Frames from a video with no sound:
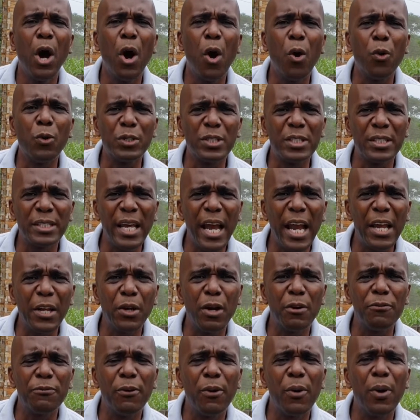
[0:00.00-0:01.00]
outside
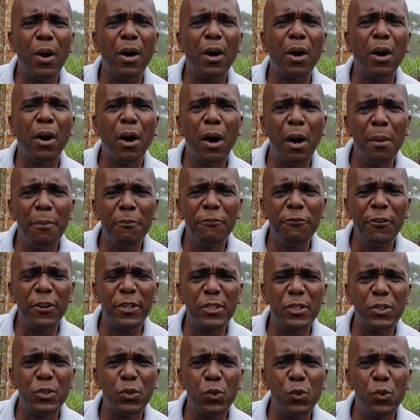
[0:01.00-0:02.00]
of our
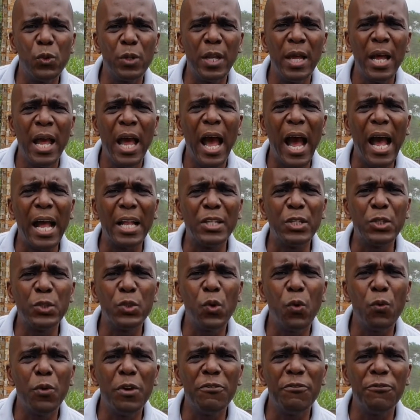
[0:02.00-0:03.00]
comfort zone, and
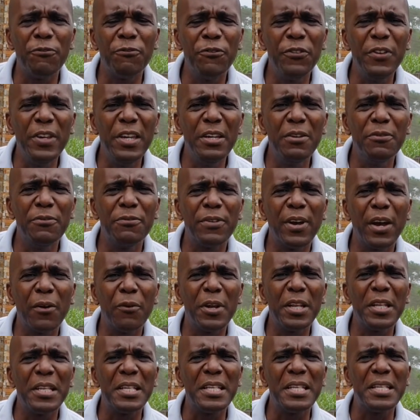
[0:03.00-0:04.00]
so we feel
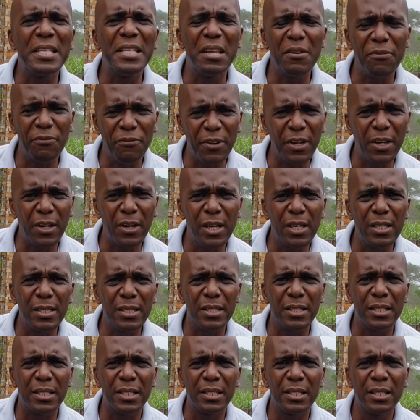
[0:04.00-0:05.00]
very
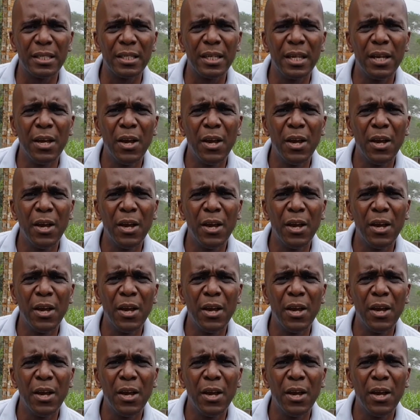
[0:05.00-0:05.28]
difficult.